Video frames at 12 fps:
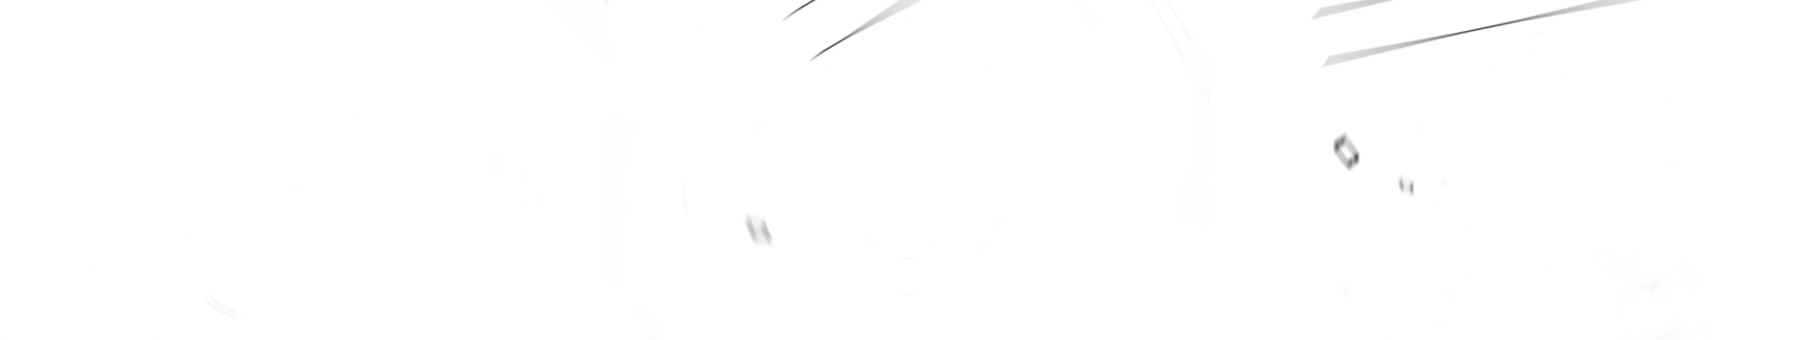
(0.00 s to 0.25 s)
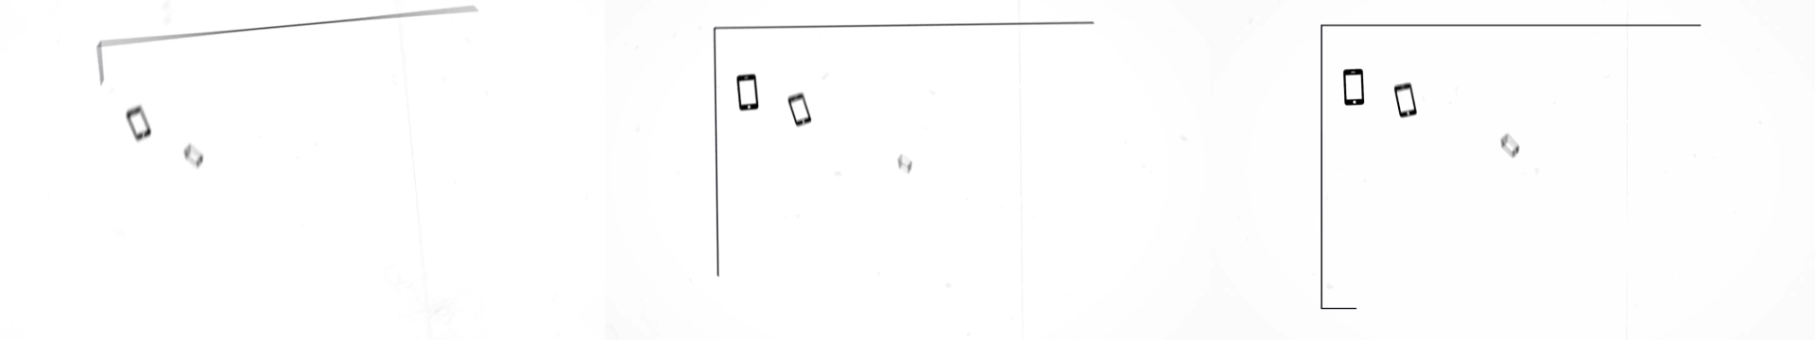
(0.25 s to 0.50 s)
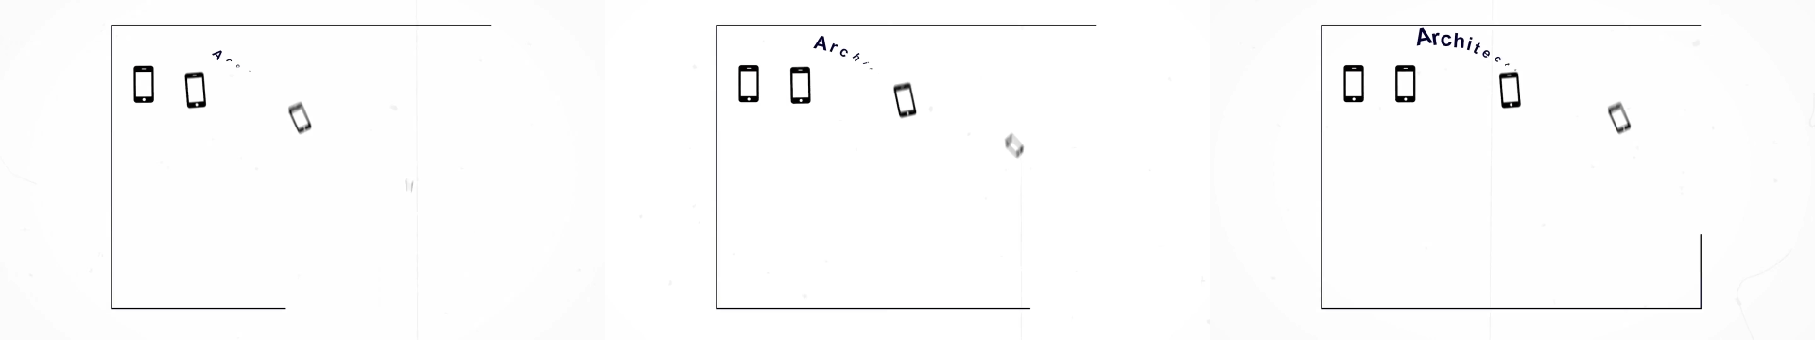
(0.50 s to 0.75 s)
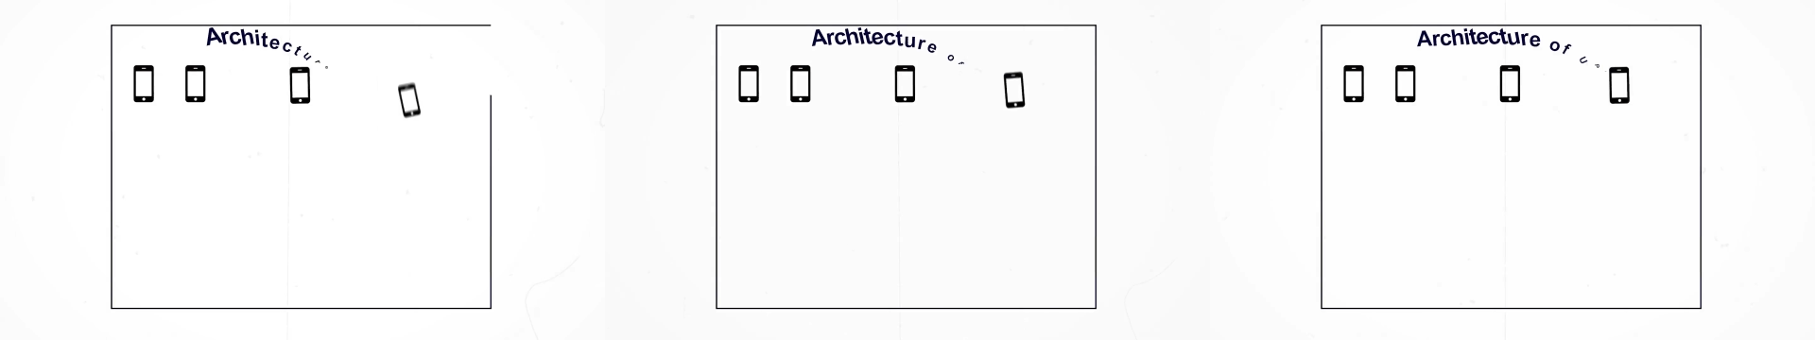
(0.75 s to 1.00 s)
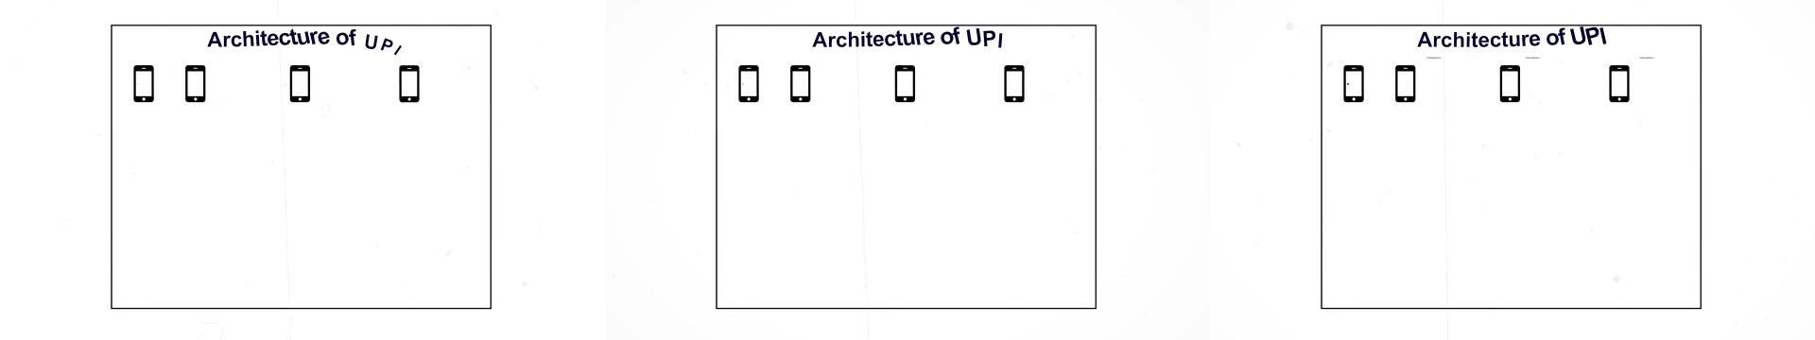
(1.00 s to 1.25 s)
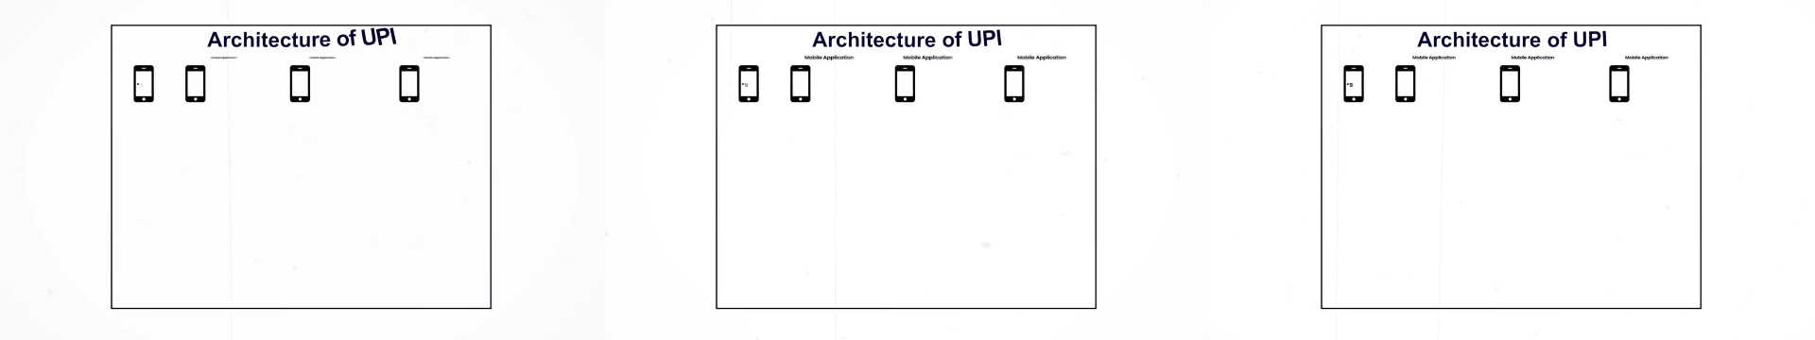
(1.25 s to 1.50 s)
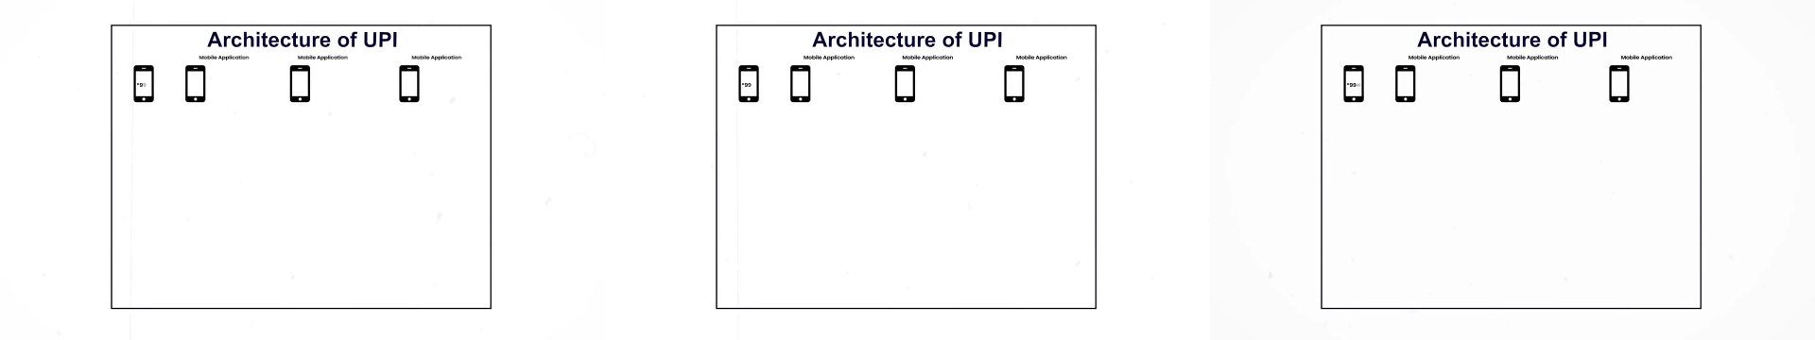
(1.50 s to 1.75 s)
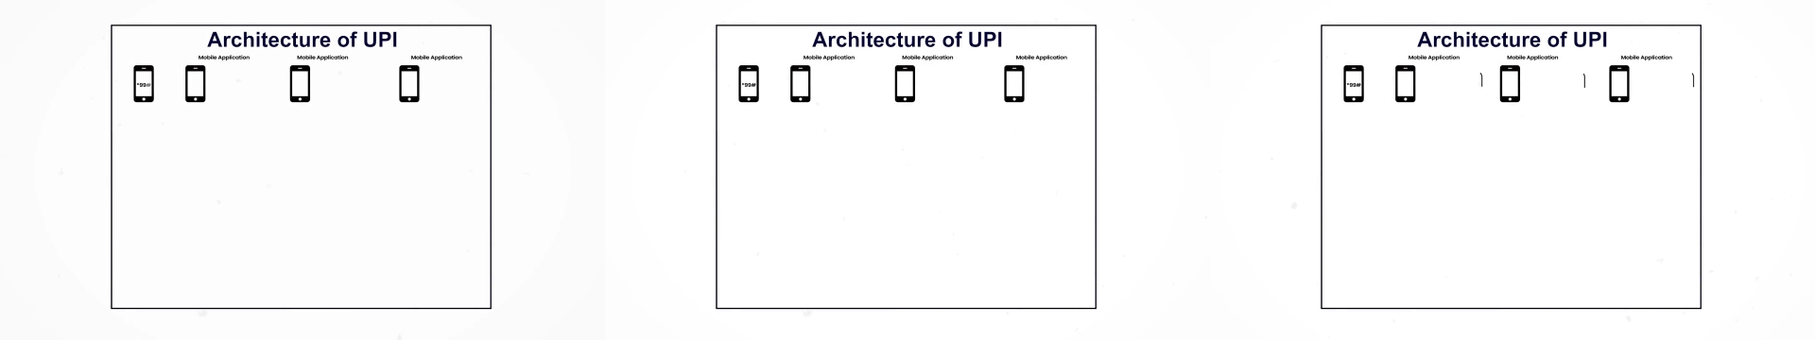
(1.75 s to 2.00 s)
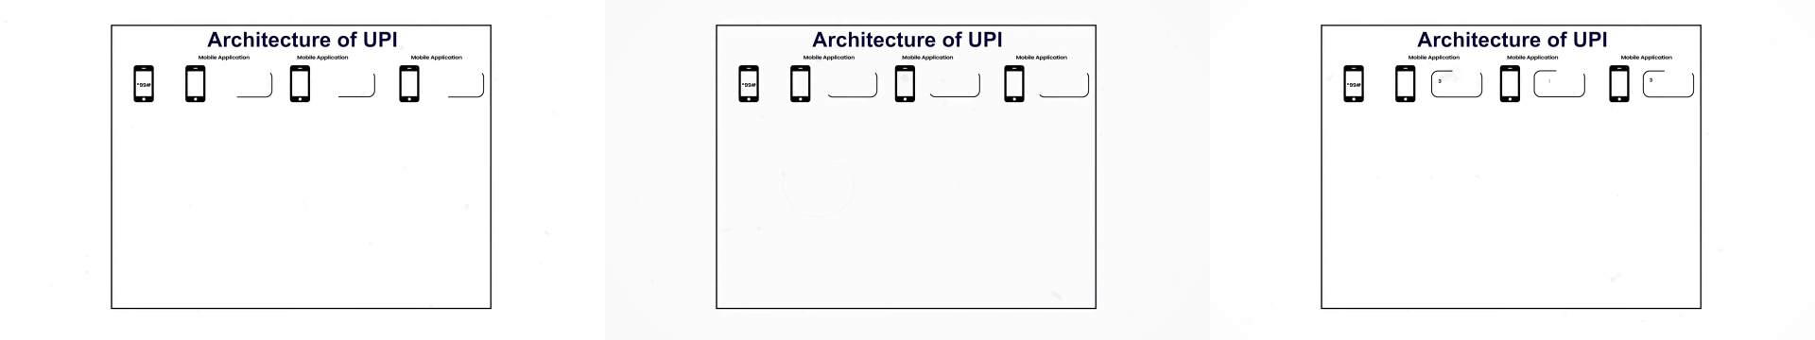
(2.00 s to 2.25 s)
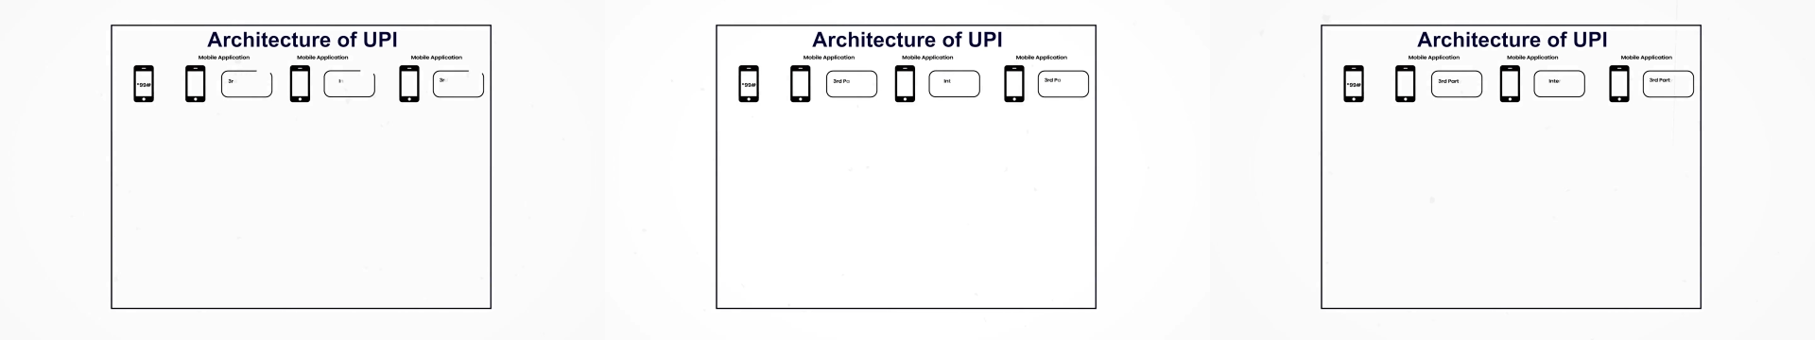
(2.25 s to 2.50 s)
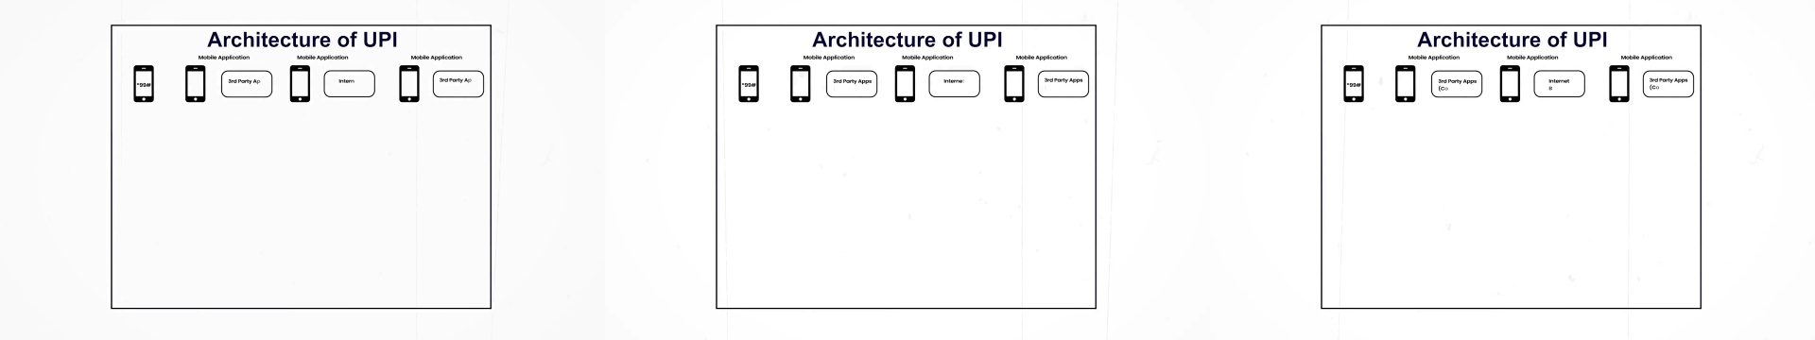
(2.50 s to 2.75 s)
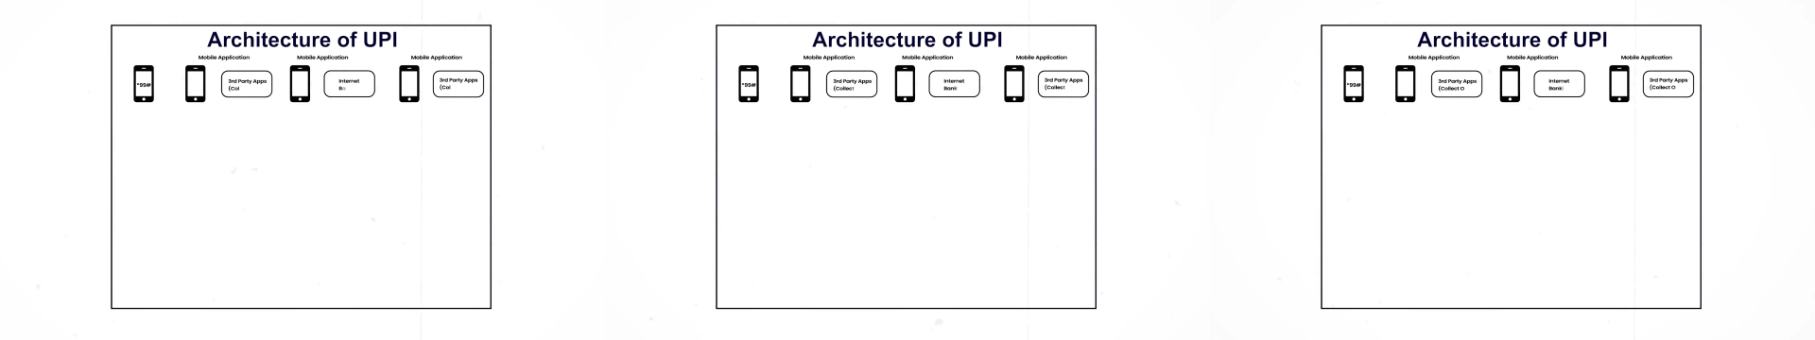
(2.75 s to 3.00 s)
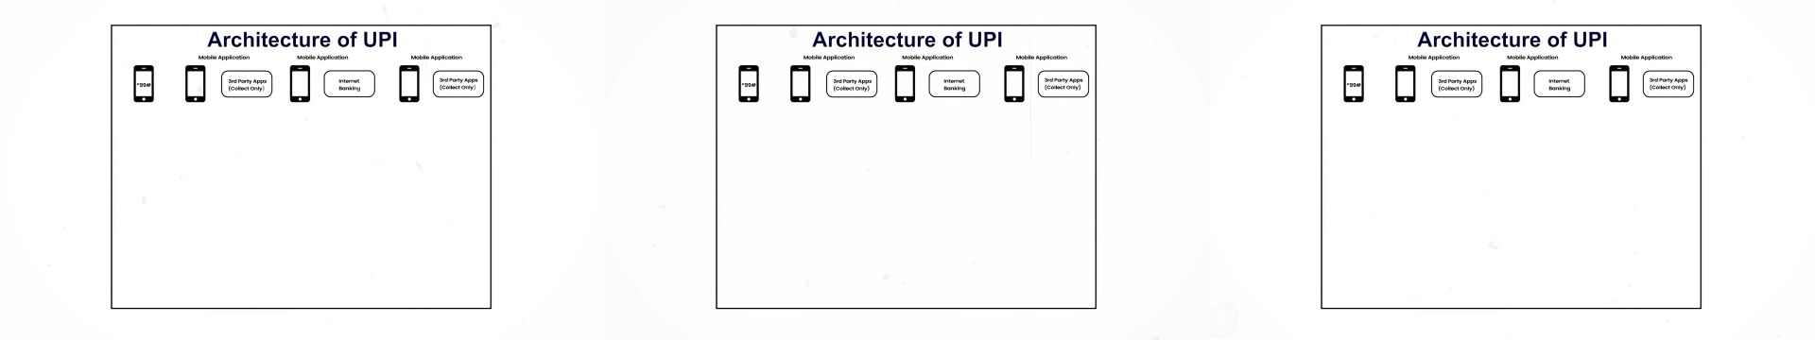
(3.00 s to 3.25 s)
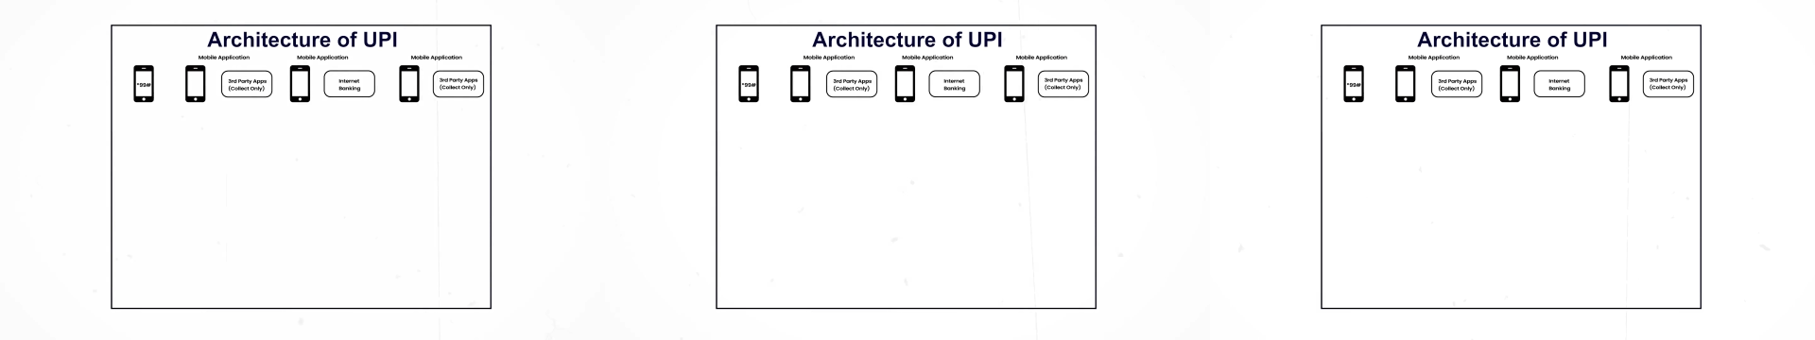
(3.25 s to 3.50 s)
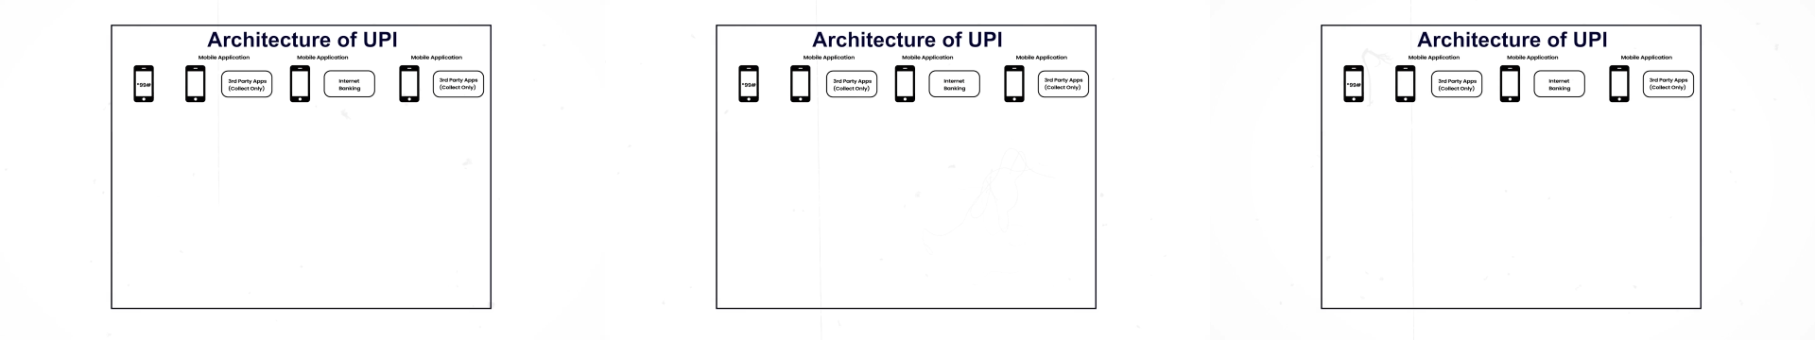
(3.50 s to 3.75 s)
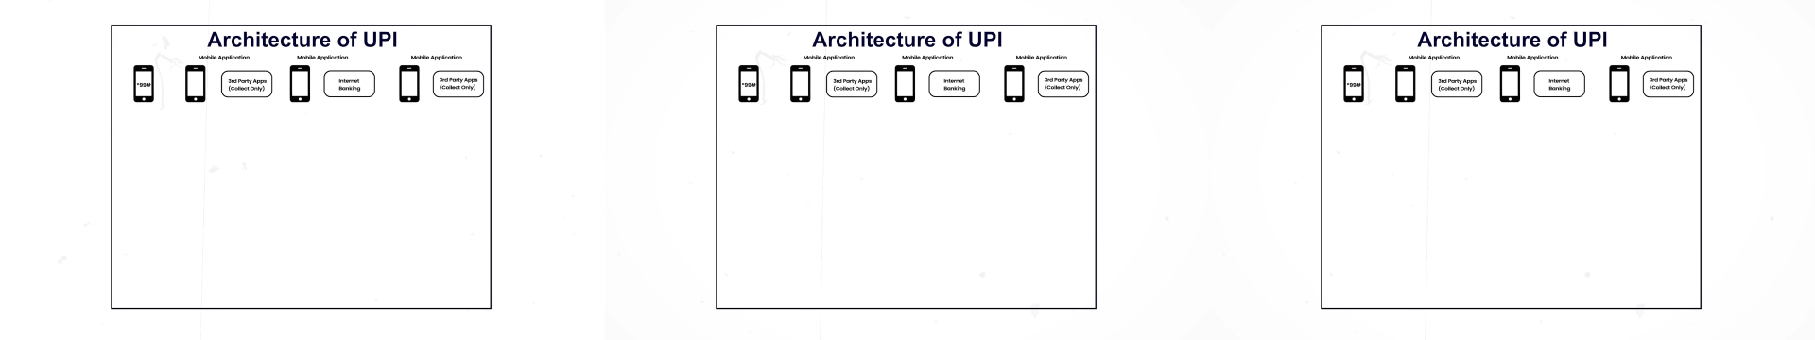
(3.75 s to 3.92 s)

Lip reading: No face is visible, so there are no lips to read.